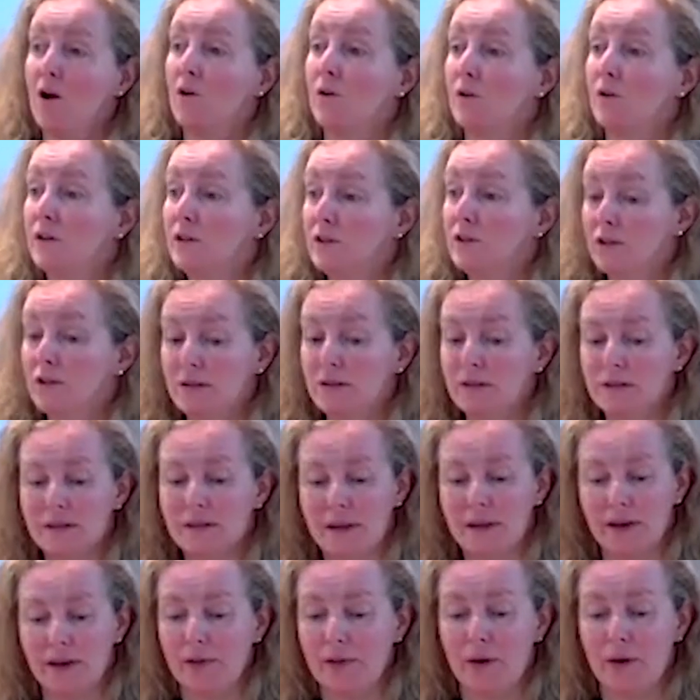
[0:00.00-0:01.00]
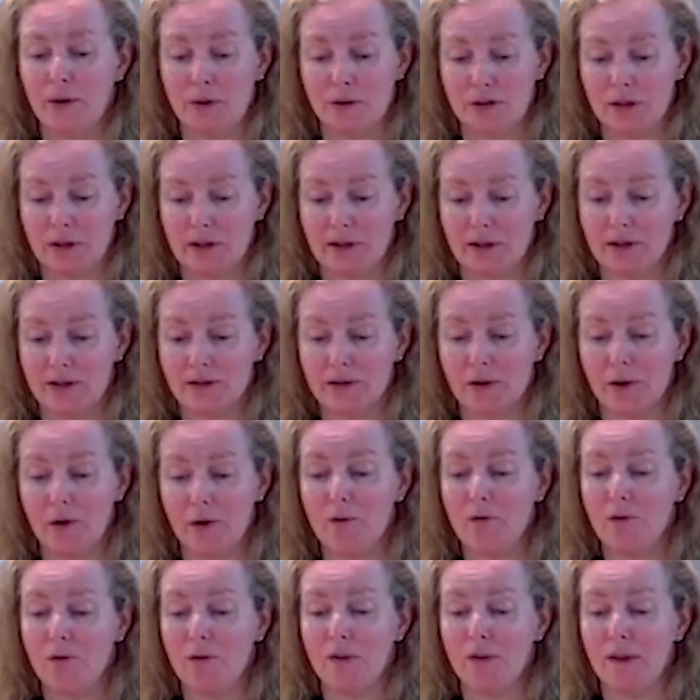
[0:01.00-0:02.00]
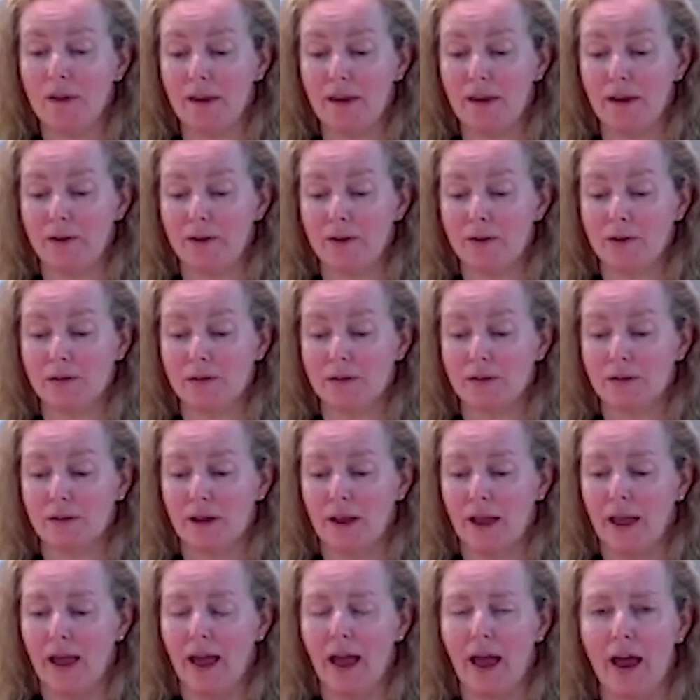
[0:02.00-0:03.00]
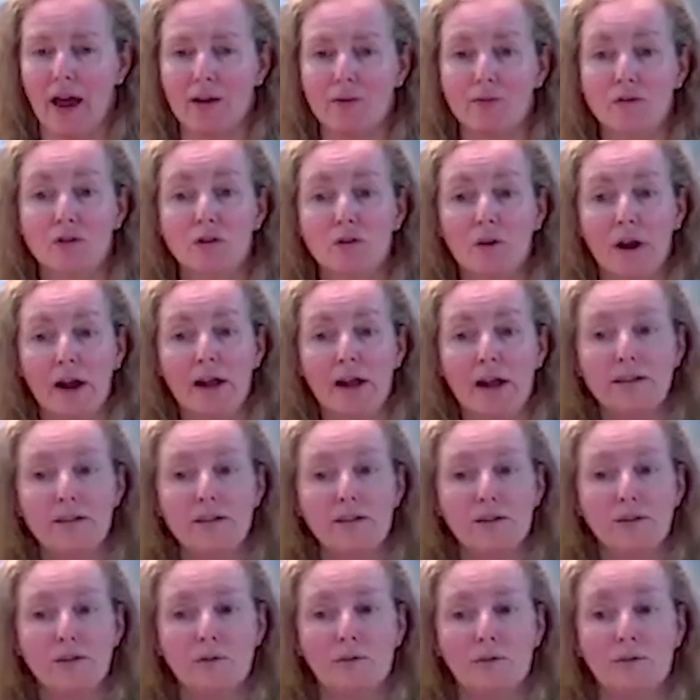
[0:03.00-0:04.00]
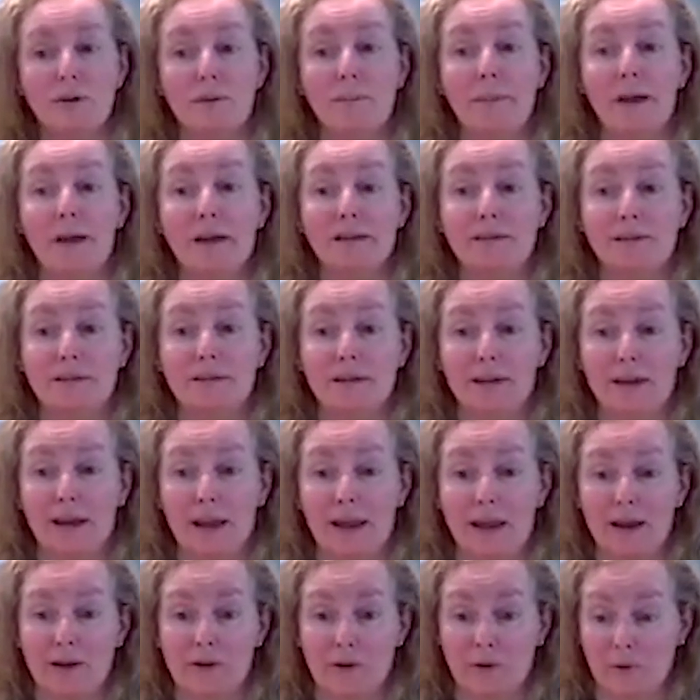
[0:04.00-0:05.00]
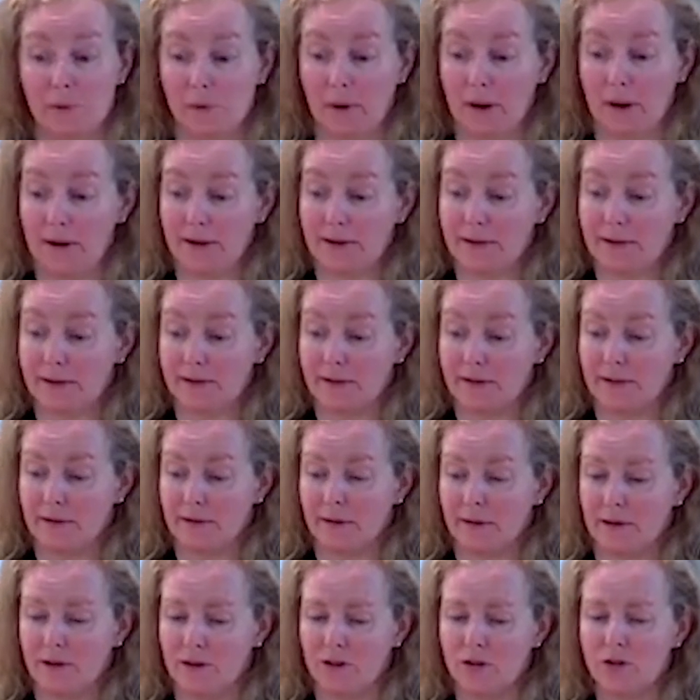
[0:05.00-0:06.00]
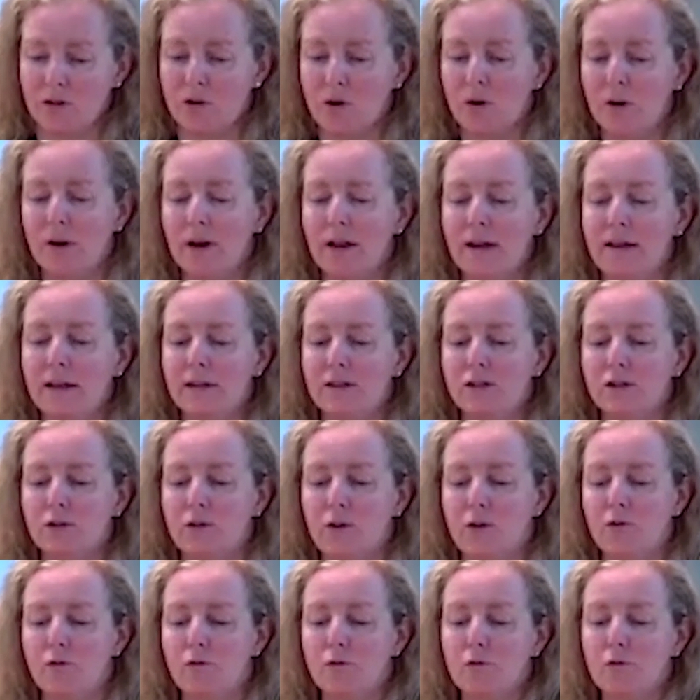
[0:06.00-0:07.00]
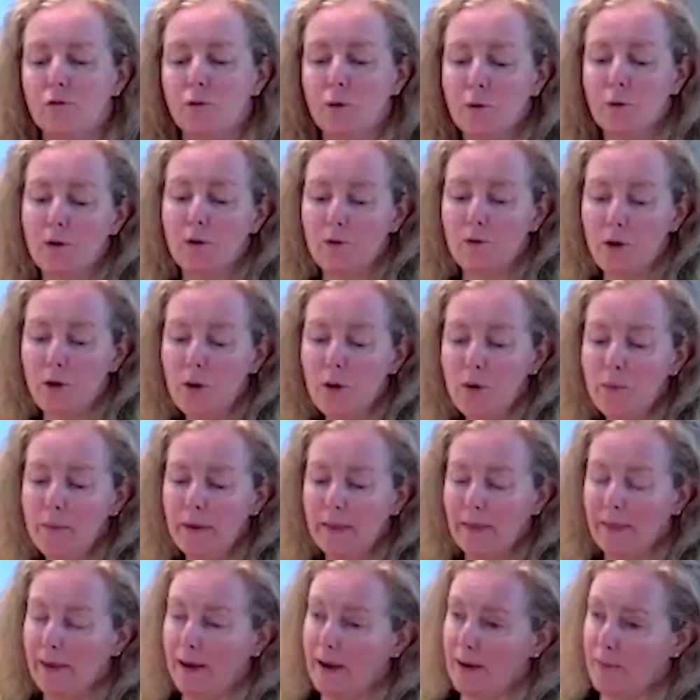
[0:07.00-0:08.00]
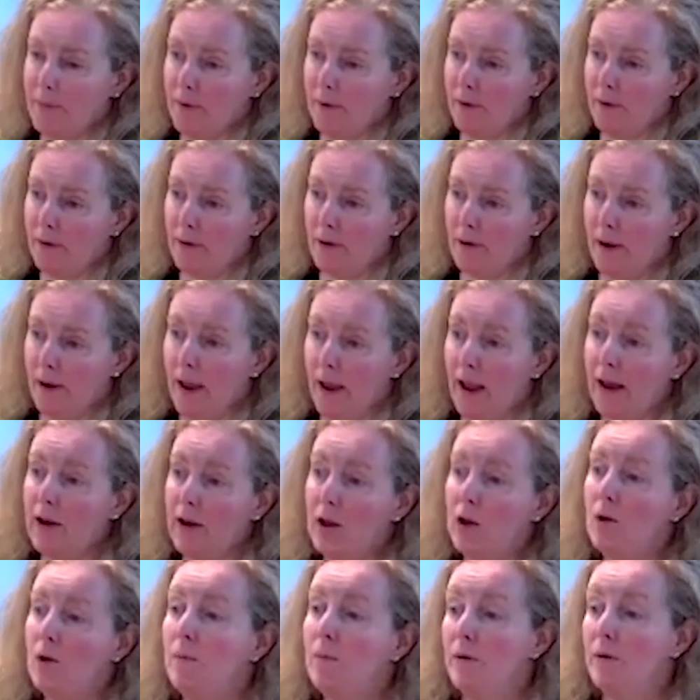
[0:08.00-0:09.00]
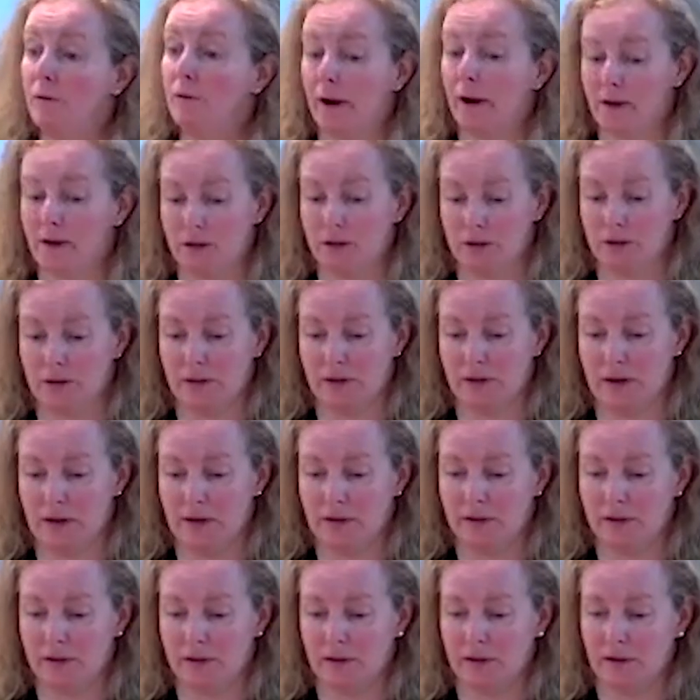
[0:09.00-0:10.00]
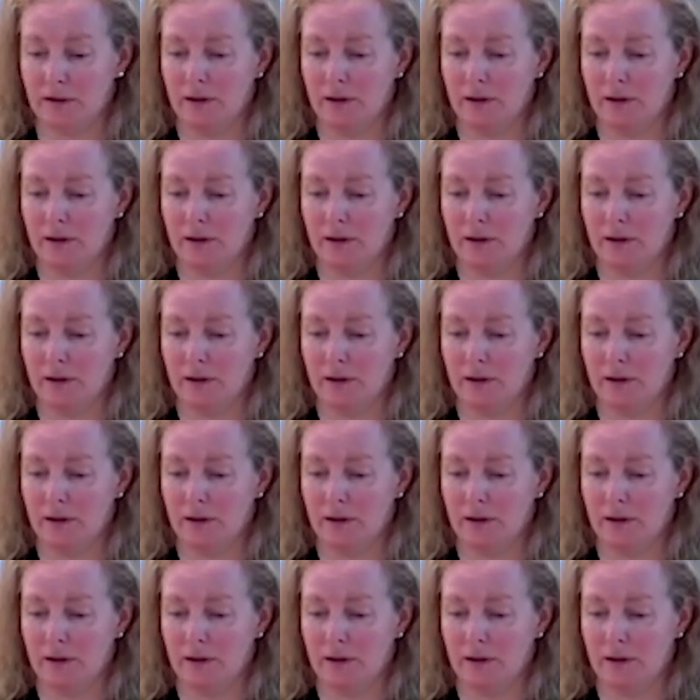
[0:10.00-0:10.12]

Christians theologians over the years have tried to domesticate grace, to turn it into the fruit of human labor and human righteousness.